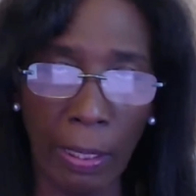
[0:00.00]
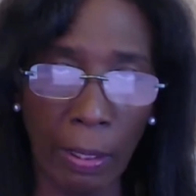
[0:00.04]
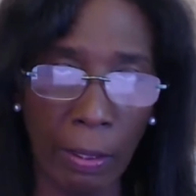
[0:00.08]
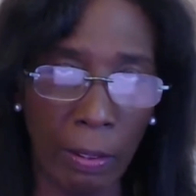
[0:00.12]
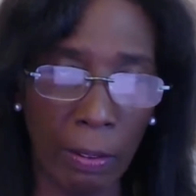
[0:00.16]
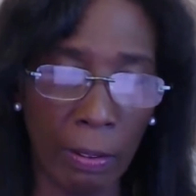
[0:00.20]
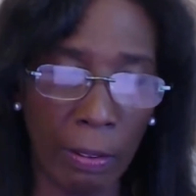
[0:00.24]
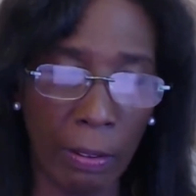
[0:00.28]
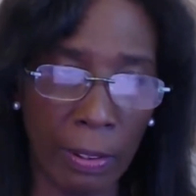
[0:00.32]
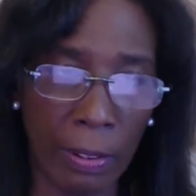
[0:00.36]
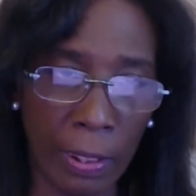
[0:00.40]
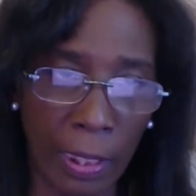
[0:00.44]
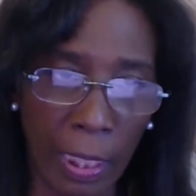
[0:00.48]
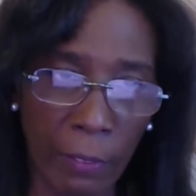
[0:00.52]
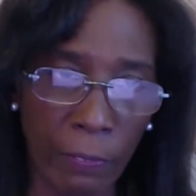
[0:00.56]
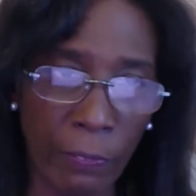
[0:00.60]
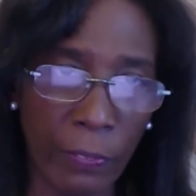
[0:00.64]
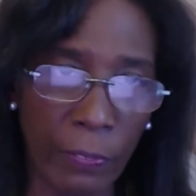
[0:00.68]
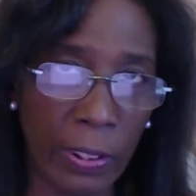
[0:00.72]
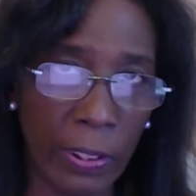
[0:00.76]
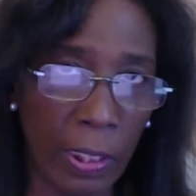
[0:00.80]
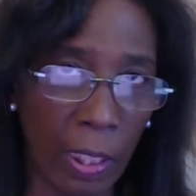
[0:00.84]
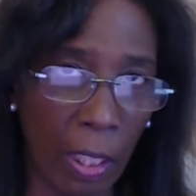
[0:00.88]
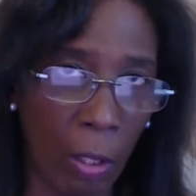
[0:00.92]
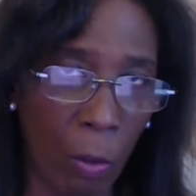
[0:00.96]

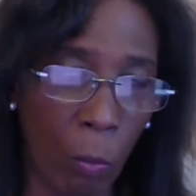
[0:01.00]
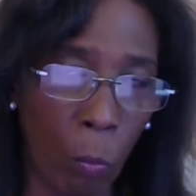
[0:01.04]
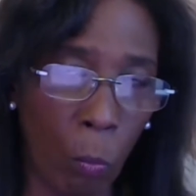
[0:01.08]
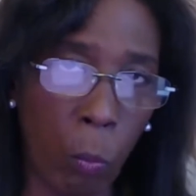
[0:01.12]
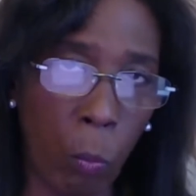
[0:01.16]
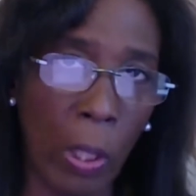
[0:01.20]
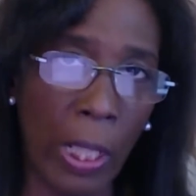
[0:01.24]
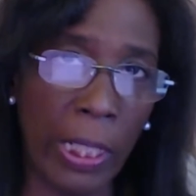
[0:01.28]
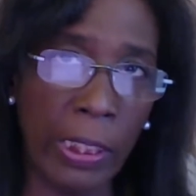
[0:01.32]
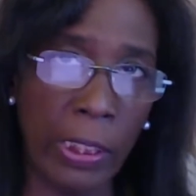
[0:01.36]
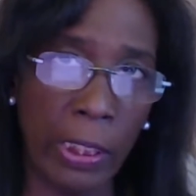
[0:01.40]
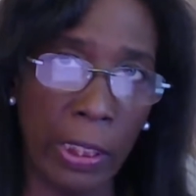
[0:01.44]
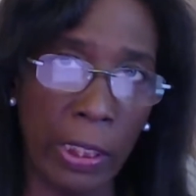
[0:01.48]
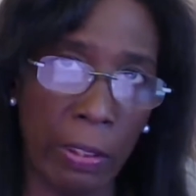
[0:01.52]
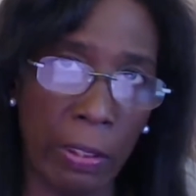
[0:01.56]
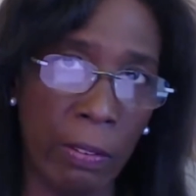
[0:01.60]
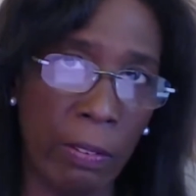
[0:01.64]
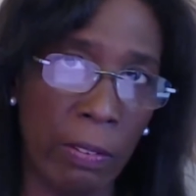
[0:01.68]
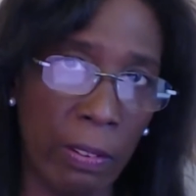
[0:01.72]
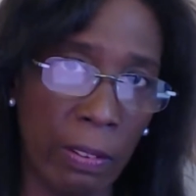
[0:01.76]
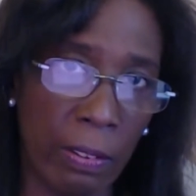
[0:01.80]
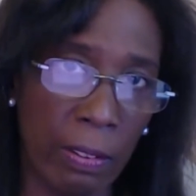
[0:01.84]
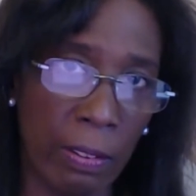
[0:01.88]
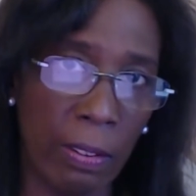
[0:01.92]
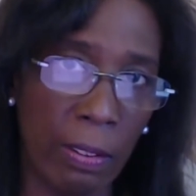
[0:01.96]
Ciphers are
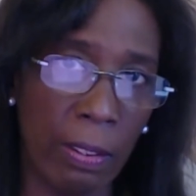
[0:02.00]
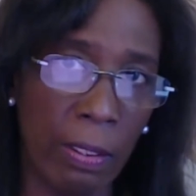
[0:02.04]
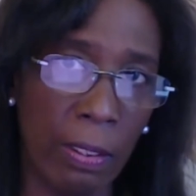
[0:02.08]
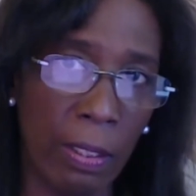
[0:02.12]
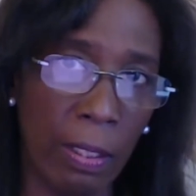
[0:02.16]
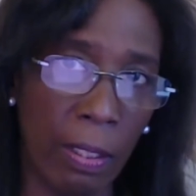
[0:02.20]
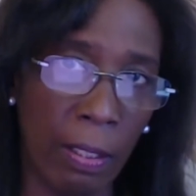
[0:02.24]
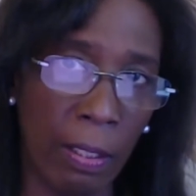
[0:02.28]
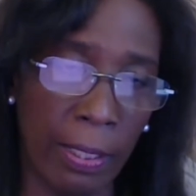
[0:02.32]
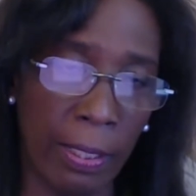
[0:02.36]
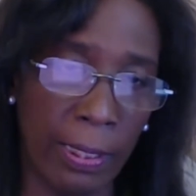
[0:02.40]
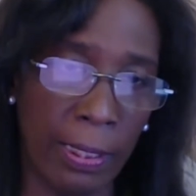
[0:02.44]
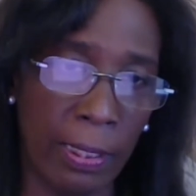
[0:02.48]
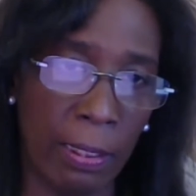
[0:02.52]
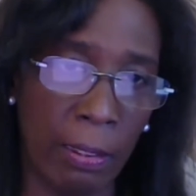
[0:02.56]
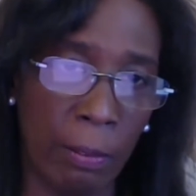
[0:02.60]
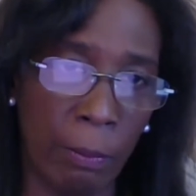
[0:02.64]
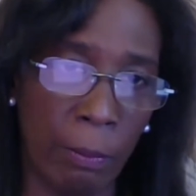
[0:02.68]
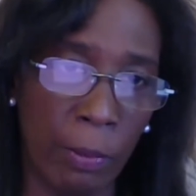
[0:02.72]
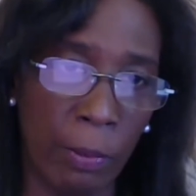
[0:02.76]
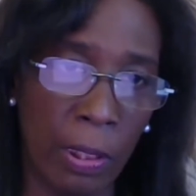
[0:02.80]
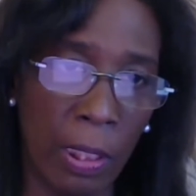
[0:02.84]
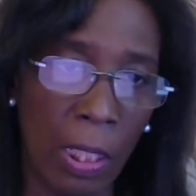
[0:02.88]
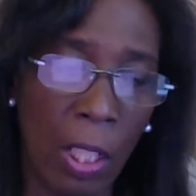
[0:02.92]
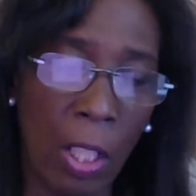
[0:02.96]
one-use
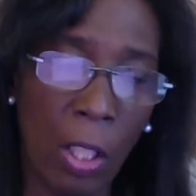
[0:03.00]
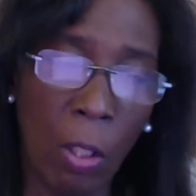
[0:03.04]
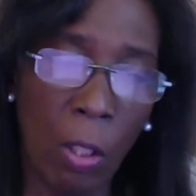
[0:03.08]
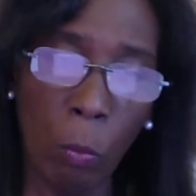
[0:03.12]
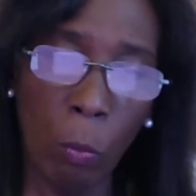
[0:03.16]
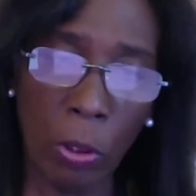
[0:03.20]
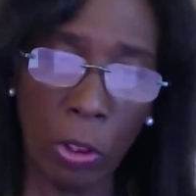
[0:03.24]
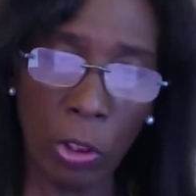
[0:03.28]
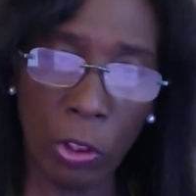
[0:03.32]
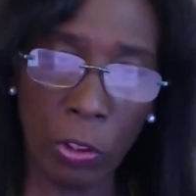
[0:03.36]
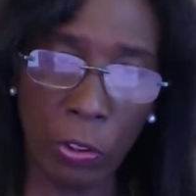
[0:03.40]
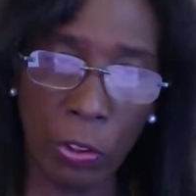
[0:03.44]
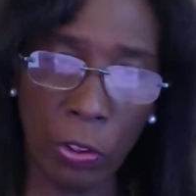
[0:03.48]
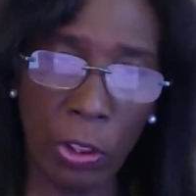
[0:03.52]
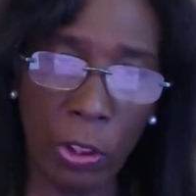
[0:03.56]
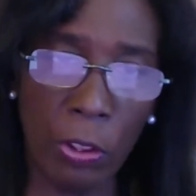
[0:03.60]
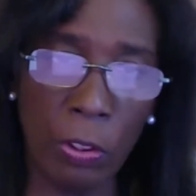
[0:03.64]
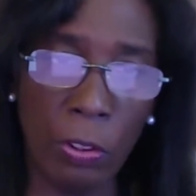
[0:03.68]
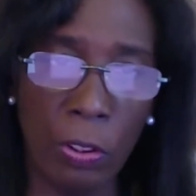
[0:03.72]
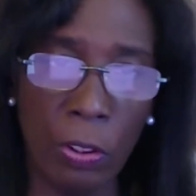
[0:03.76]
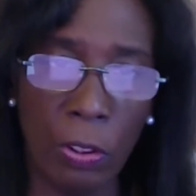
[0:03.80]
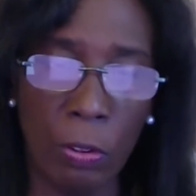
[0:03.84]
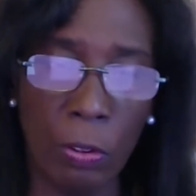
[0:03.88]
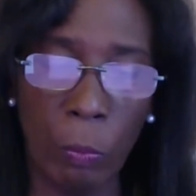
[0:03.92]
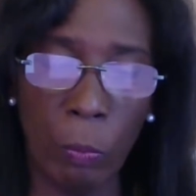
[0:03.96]
items. Once you
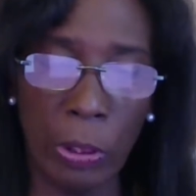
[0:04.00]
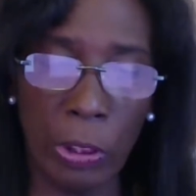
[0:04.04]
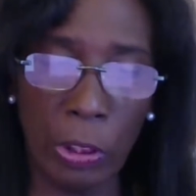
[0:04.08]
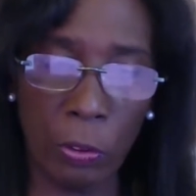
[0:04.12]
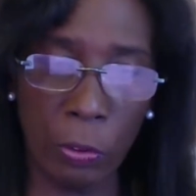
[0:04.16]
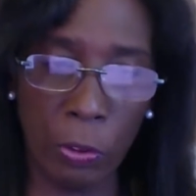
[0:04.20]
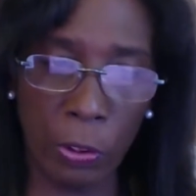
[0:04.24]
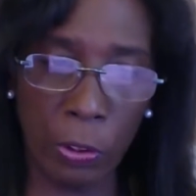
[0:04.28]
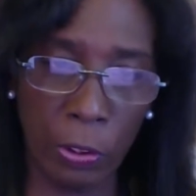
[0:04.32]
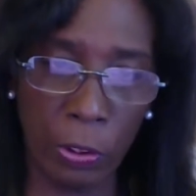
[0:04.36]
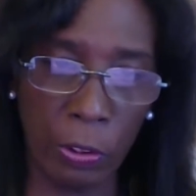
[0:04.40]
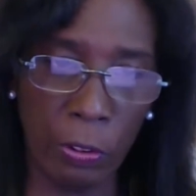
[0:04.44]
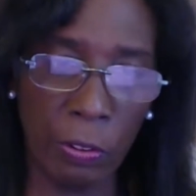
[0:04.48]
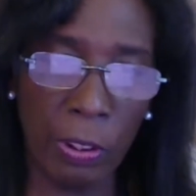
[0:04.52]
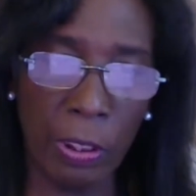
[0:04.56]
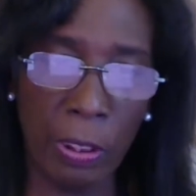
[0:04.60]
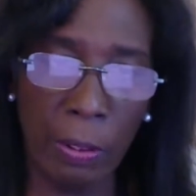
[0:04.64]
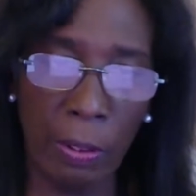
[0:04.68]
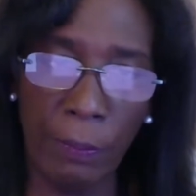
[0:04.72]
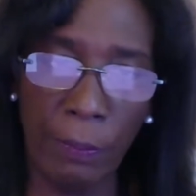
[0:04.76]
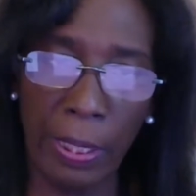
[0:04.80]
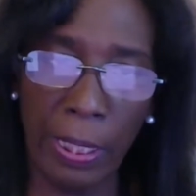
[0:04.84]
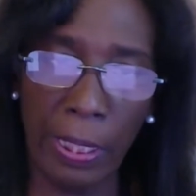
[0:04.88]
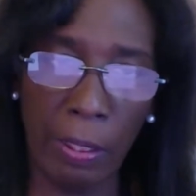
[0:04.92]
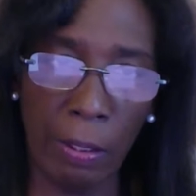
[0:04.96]
use
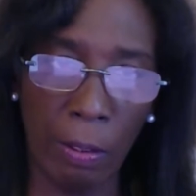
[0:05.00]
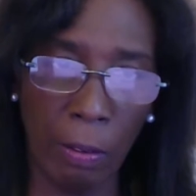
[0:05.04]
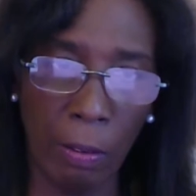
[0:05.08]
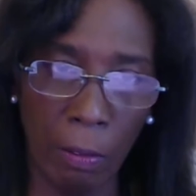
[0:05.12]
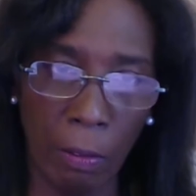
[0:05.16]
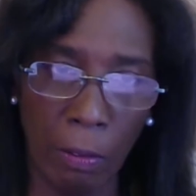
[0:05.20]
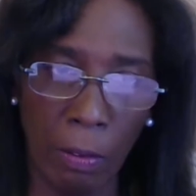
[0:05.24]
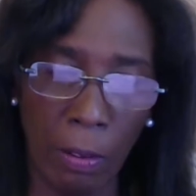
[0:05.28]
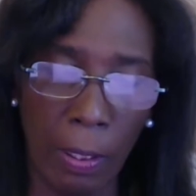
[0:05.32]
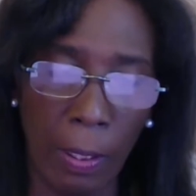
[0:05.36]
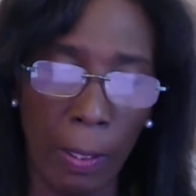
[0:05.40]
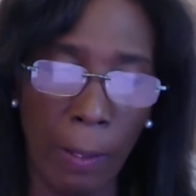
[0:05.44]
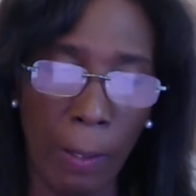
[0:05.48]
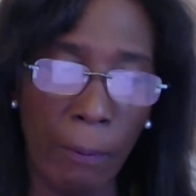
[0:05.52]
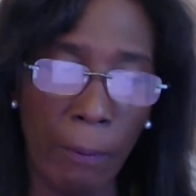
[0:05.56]
them, they're gone.